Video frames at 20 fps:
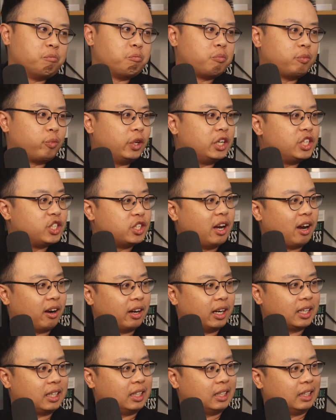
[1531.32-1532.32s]
Pretty
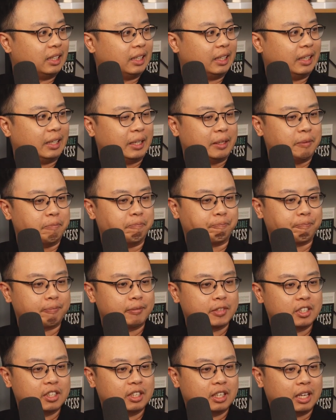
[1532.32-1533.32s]
generic.
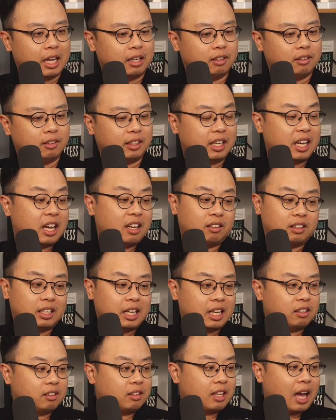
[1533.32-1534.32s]
And
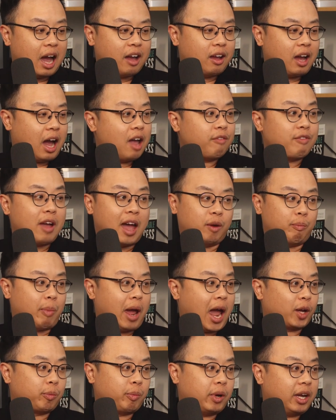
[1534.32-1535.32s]
again, I've had
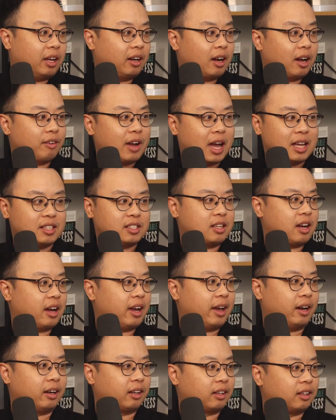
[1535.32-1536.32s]
back pain. I've had
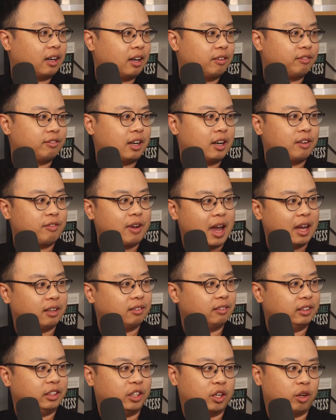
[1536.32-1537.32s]
sciatica. I've
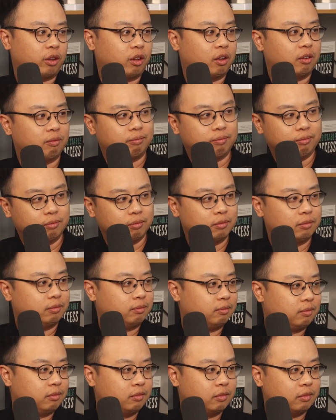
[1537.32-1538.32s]
had
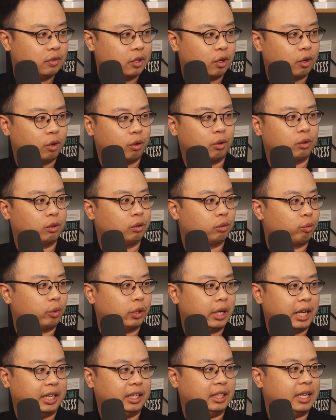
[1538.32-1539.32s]
the whole
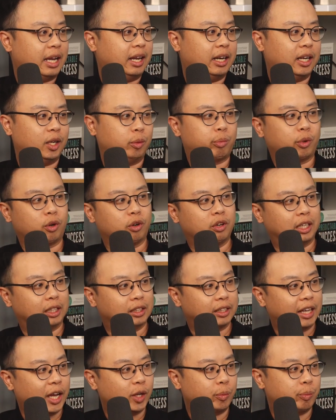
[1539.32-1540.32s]
radiating,
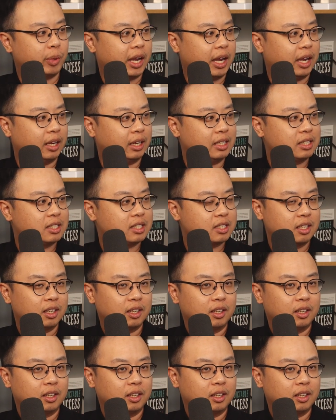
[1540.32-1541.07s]
burning leg pain. It